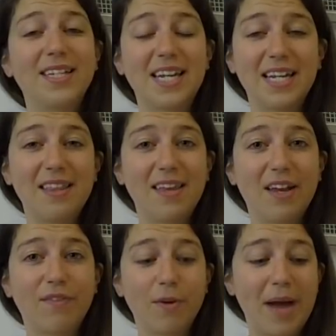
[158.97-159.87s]
That's
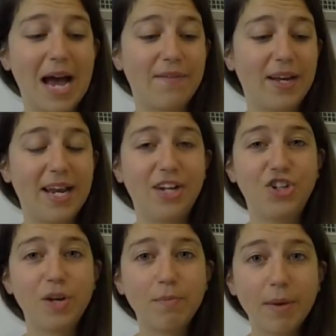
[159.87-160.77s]
anything from having
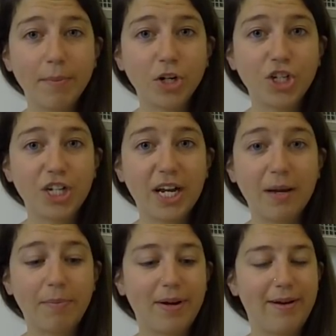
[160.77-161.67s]
a gym
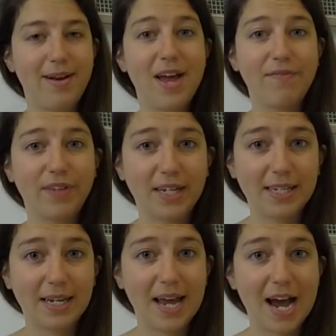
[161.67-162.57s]
membership, a
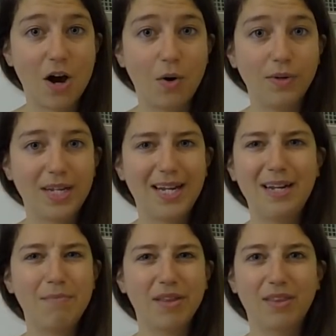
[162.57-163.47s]
Netflix account,
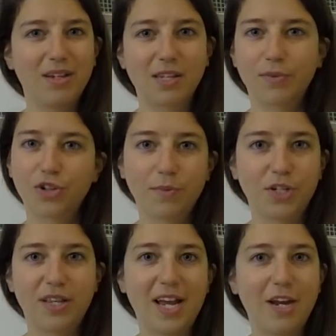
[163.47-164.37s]
any monthly
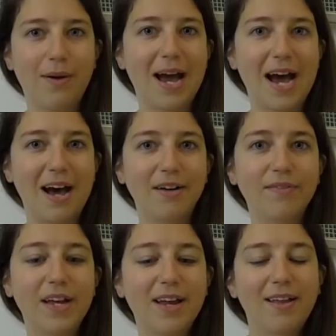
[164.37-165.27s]
subscription that you
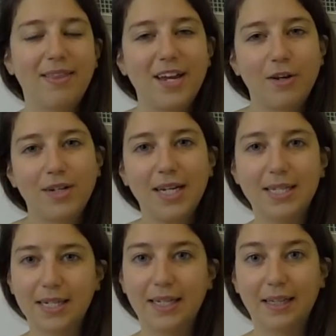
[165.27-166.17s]
have that you could
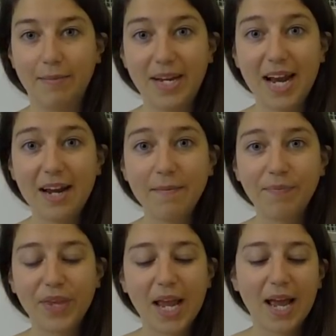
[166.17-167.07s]
easily eliminate.
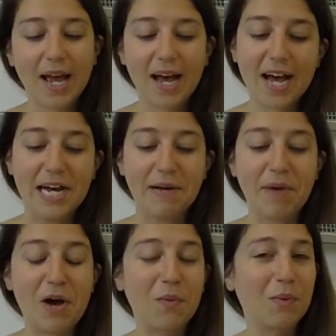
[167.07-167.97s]

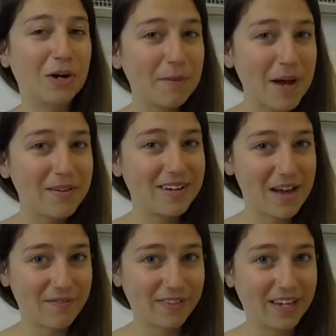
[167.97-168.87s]
A word about
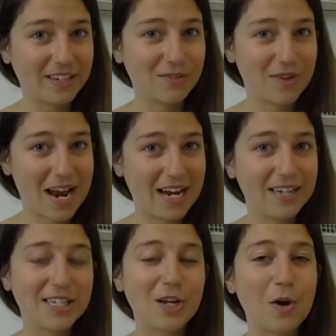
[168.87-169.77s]
Netflix,
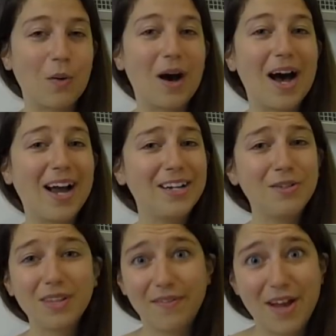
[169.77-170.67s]
right? So I
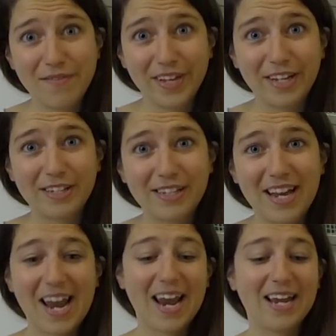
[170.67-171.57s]
do love Netflix,
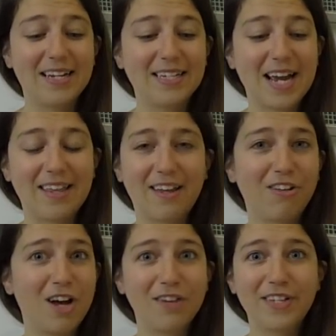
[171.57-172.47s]
and I
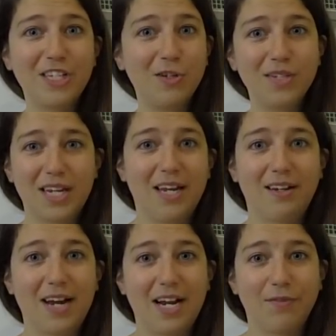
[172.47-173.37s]
think a lot of us use
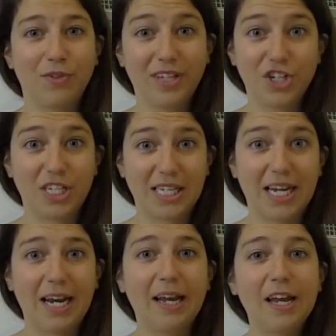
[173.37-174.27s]
it kind of
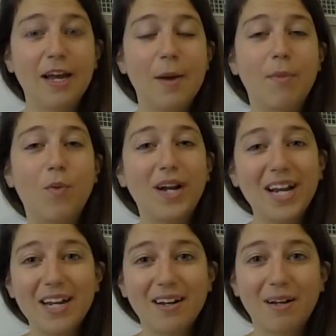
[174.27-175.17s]
religiously. But
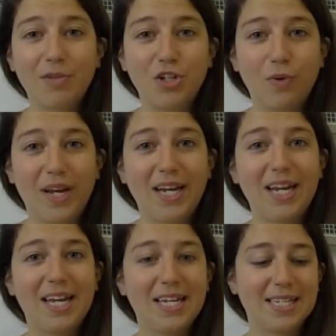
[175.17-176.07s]
what I ended up
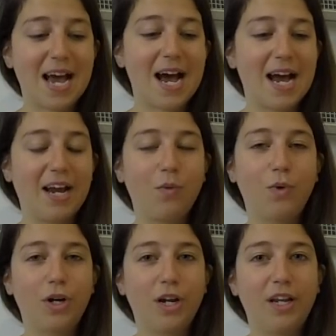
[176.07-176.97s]
doing is I
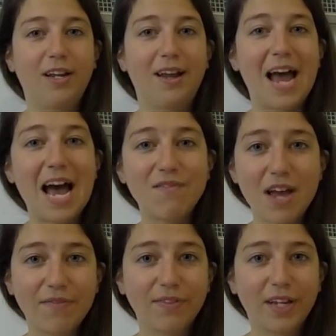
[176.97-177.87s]
would have
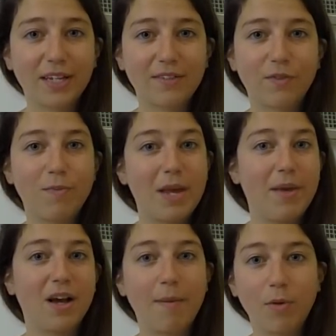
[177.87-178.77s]
Netflix for
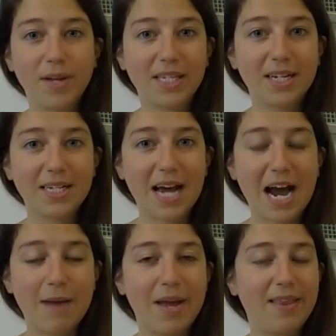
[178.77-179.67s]
maybe a couple months at a
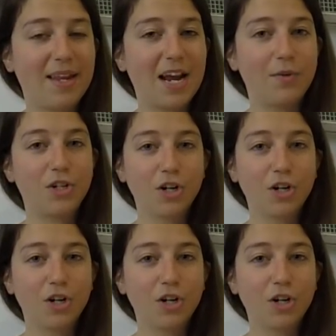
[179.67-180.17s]
time, and then I